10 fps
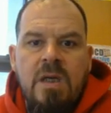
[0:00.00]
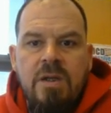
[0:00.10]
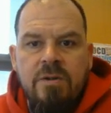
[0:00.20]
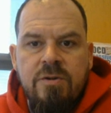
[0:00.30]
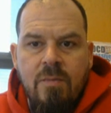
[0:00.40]

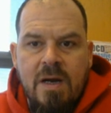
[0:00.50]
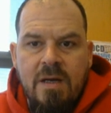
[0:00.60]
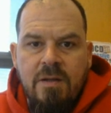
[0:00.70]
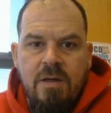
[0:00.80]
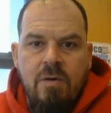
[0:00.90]
either
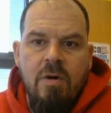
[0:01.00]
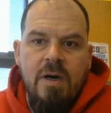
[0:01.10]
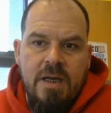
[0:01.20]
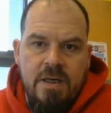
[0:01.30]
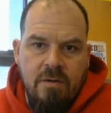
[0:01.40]
directly
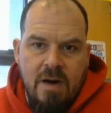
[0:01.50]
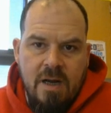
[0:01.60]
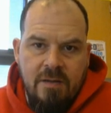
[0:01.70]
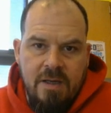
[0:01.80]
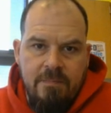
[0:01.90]
or
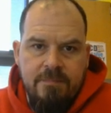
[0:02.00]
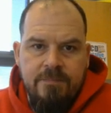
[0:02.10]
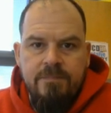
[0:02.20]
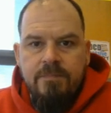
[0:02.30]
indirectly.